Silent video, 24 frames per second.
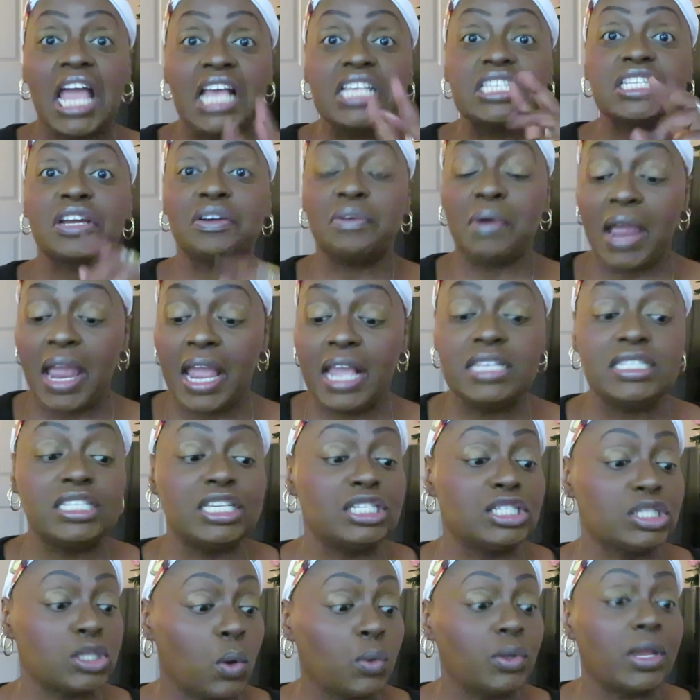It's
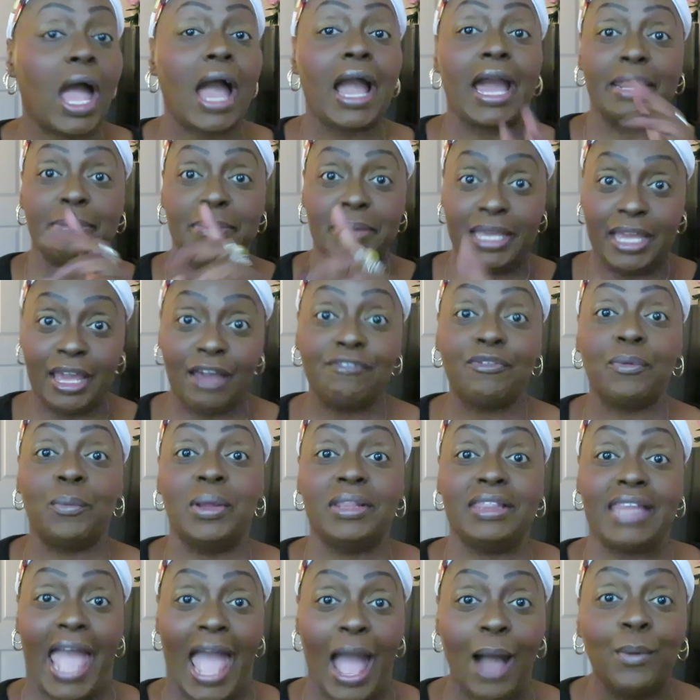crazy. So y'all gotta be careful
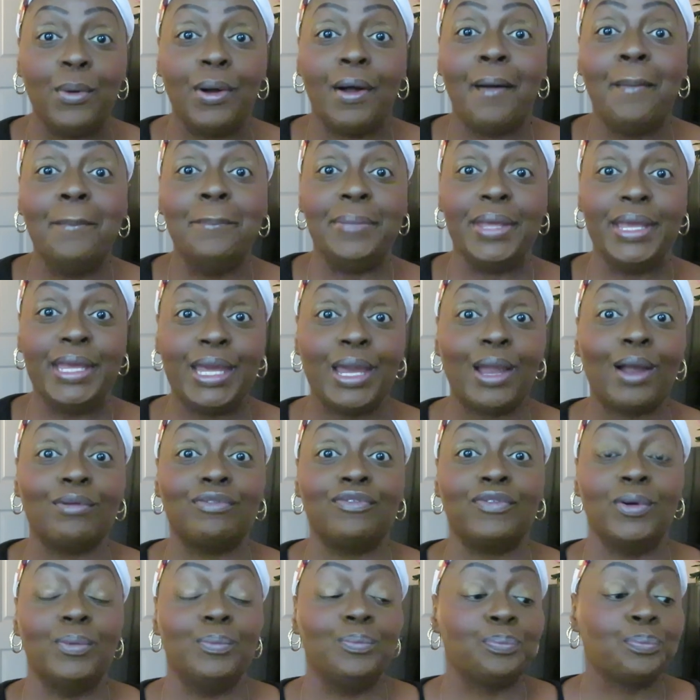with that one. Be
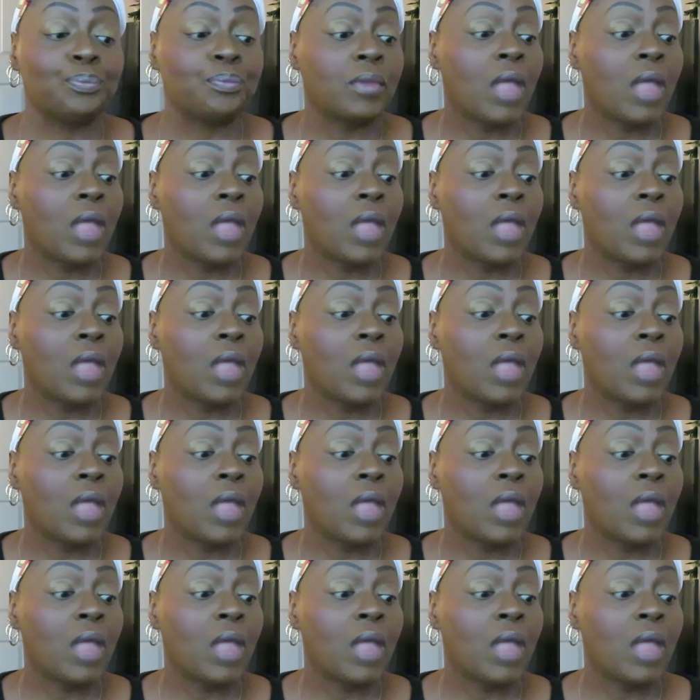careful.